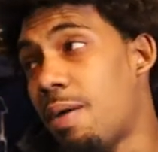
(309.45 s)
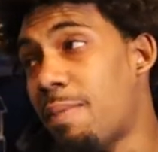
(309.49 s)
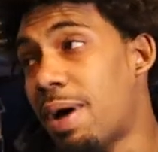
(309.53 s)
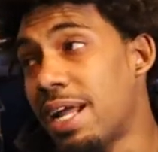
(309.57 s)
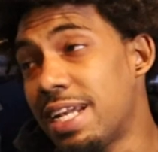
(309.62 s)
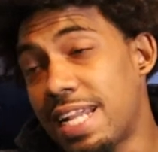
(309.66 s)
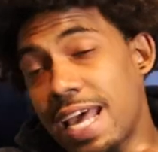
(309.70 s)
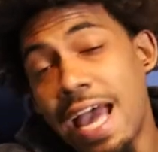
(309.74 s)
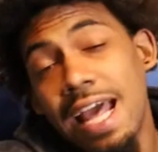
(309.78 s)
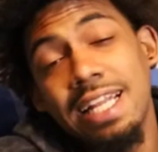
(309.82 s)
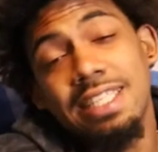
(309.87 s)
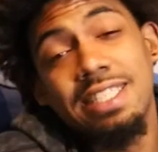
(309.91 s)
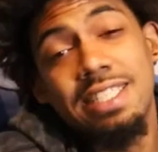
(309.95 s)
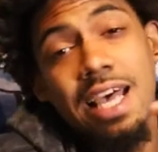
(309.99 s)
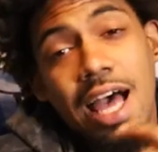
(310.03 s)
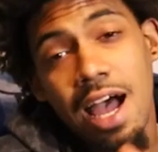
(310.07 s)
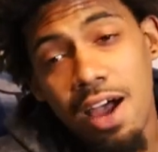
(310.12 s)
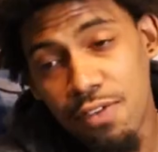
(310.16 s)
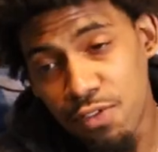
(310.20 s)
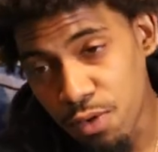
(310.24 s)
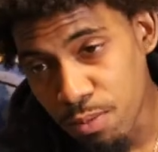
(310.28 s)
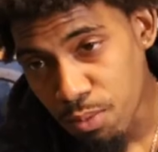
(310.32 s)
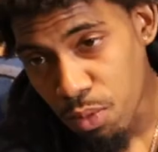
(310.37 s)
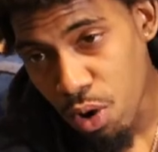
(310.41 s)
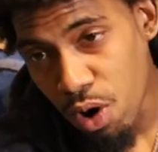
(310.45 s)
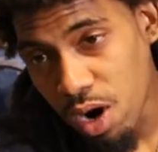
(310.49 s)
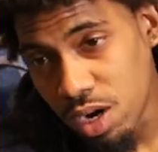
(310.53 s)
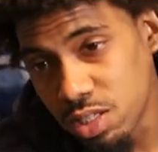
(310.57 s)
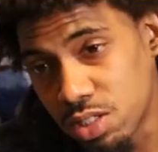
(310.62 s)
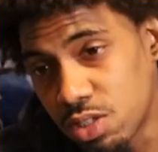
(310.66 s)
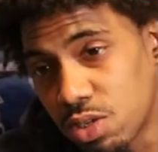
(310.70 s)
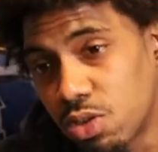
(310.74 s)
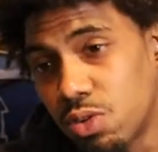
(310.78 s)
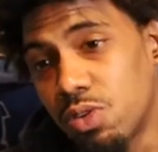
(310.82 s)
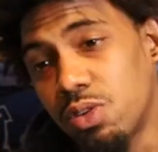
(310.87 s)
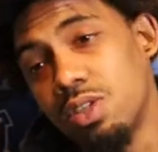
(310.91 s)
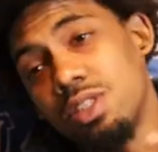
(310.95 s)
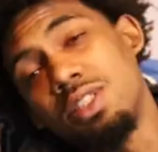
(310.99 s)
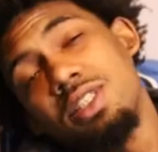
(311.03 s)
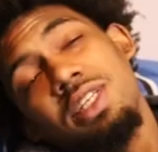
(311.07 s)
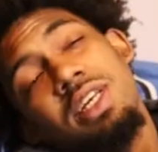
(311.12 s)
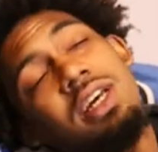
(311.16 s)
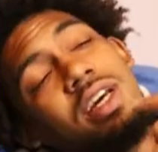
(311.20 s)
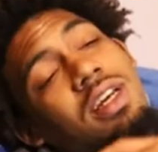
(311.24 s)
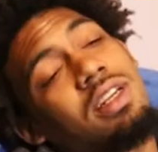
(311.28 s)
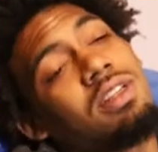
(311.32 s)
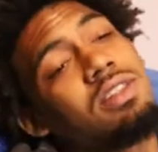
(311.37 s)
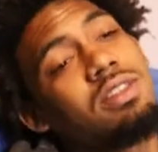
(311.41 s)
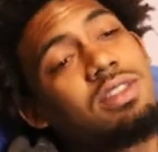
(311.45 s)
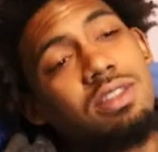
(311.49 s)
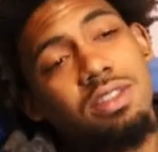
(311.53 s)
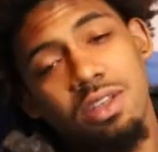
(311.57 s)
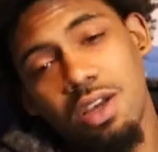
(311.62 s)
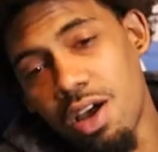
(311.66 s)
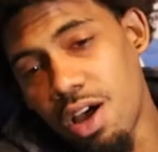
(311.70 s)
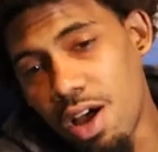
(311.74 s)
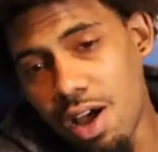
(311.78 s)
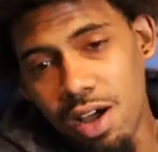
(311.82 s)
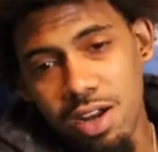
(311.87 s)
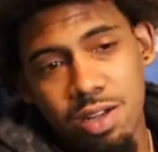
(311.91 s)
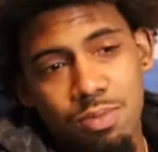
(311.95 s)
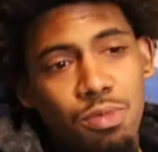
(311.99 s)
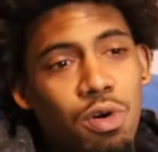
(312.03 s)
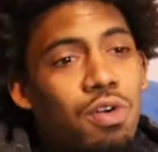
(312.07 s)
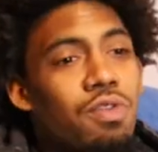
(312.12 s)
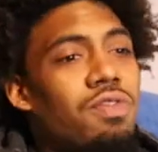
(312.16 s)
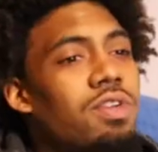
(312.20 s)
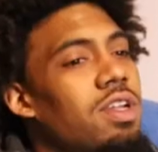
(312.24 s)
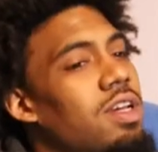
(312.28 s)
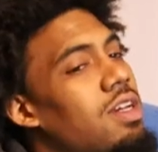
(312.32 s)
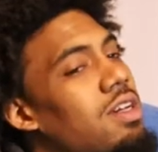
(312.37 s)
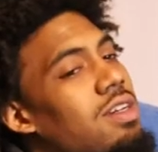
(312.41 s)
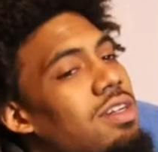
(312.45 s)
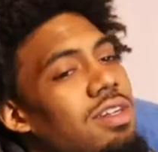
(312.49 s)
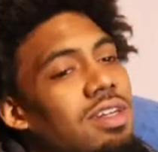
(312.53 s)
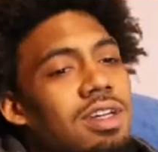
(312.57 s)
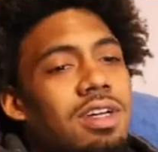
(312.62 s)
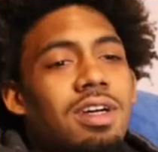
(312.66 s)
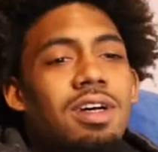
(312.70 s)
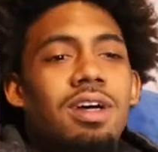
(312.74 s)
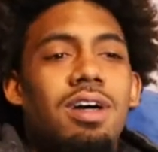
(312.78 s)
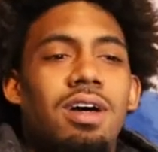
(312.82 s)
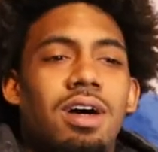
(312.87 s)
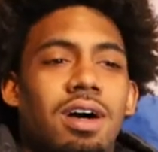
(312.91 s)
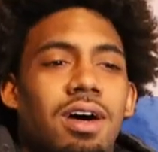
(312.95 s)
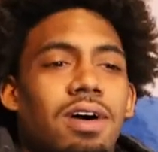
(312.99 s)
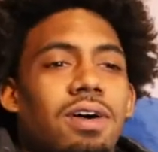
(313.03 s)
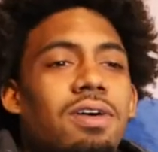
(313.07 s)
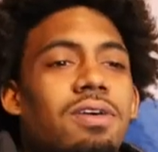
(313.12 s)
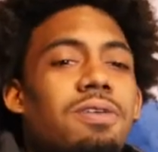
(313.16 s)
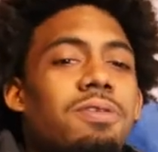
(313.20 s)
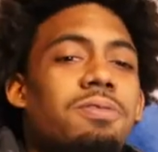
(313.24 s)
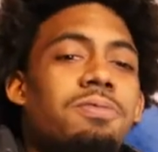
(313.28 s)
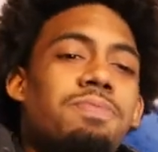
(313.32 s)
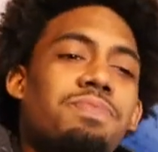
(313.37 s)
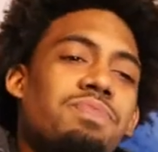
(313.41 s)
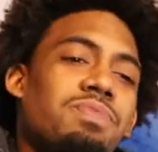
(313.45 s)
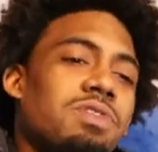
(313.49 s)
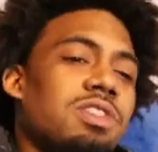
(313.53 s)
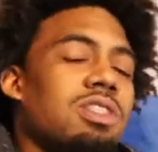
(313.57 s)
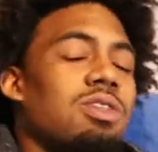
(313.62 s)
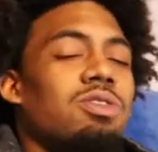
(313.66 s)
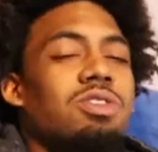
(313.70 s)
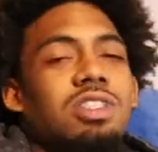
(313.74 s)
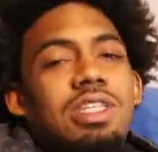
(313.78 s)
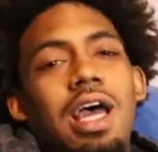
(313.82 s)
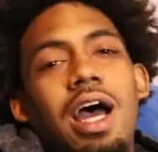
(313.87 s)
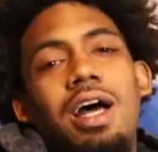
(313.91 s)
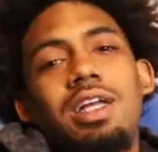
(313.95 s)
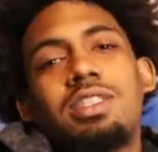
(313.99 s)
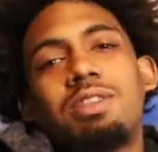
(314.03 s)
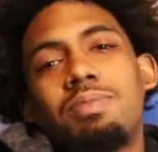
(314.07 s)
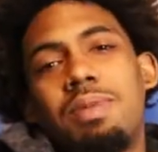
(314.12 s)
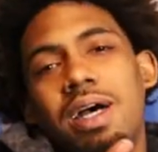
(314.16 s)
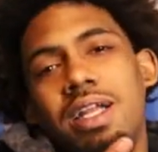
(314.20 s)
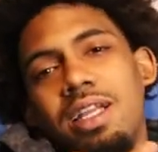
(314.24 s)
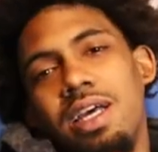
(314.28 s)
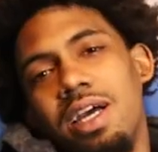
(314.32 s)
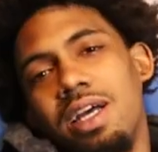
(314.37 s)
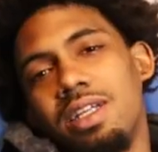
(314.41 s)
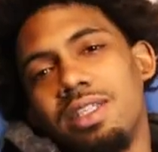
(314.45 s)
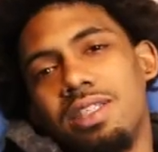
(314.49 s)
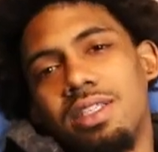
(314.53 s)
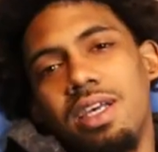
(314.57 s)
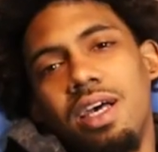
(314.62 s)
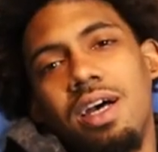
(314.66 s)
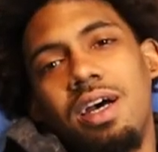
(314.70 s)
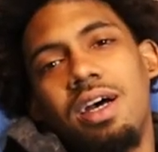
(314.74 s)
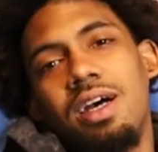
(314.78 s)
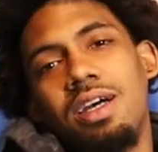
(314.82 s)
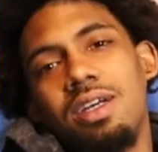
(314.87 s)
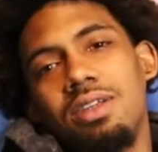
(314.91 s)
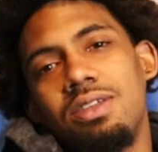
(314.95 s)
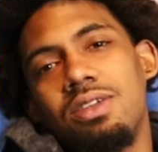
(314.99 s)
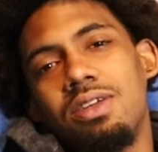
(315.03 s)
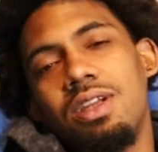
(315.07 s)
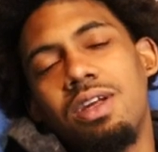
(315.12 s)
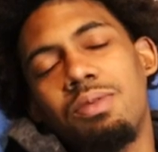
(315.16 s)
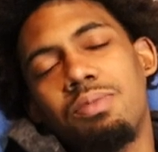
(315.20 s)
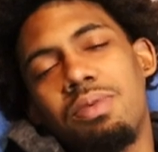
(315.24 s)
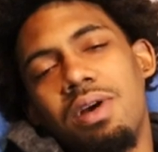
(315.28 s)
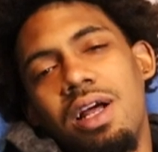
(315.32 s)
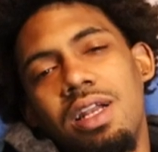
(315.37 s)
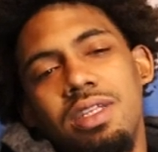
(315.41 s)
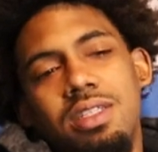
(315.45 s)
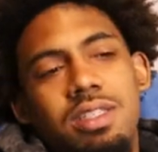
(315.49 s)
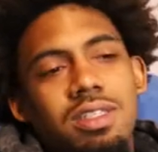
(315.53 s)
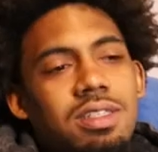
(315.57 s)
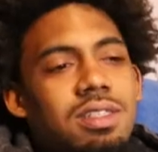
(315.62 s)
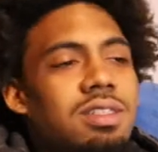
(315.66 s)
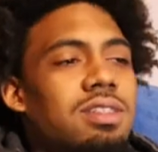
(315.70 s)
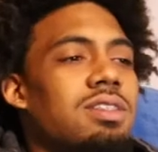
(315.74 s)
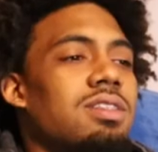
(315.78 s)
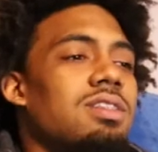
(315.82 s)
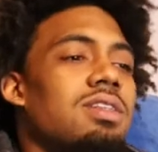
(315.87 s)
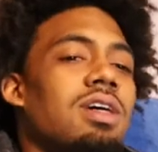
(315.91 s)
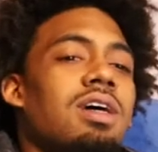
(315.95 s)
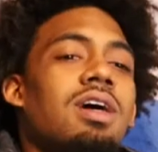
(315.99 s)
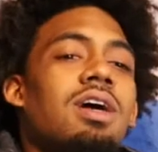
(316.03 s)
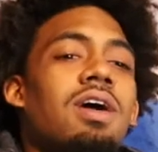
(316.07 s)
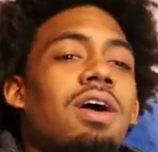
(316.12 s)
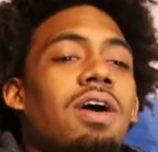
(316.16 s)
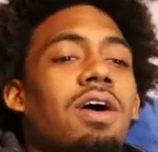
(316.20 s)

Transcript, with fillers: Okay, my daddy's okay. side from Bartow, the Sanders, all them over there. Gotcha. Um, so shout out to my daddy's side. You yeah. know, probably see this.